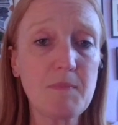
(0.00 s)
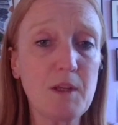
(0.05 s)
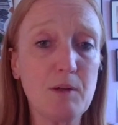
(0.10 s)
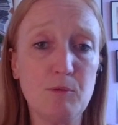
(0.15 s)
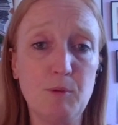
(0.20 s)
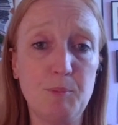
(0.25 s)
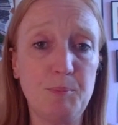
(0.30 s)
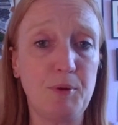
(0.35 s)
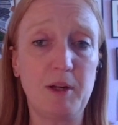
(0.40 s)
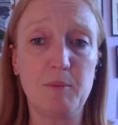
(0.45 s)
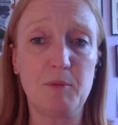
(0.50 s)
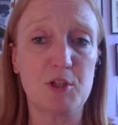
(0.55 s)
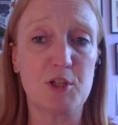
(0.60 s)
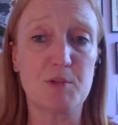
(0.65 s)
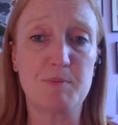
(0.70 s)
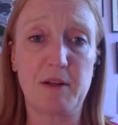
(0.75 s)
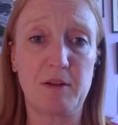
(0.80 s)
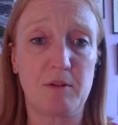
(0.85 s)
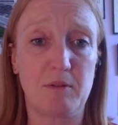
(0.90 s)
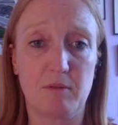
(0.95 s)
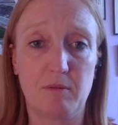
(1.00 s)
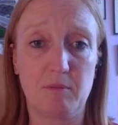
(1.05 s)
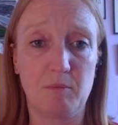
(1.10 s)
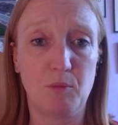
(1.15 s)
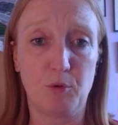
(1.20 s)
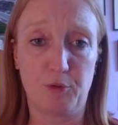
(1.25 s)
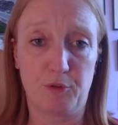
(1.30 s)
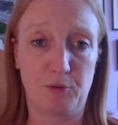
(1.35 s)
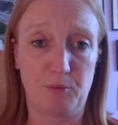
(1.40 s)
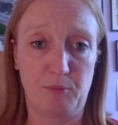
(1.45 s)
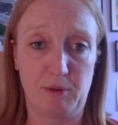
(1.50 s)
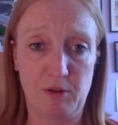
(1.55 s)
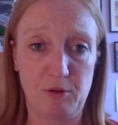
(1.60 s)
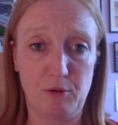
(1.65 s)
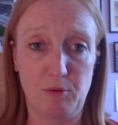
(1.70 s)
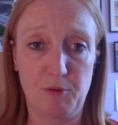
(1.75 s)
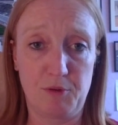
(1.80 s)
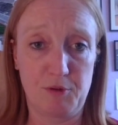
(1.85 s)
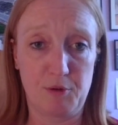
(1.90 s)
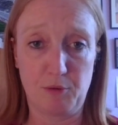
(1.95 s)
We pretty much spent most of the
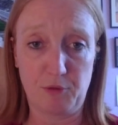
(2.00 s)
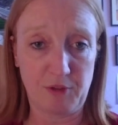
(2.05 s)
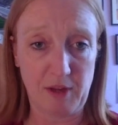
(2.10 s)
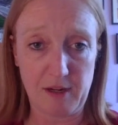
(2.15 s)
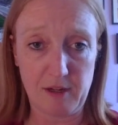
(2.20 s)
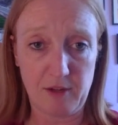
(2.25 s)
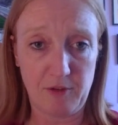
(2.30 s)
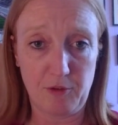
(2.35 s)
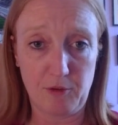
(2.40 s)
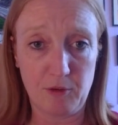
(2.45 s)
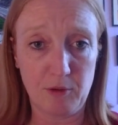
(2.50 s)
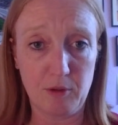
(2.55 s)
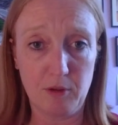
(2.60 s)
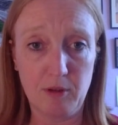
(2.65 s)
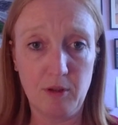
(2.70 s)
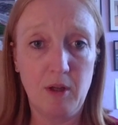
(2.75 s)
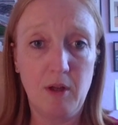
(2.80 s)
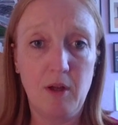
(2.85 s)
window with no signings at all.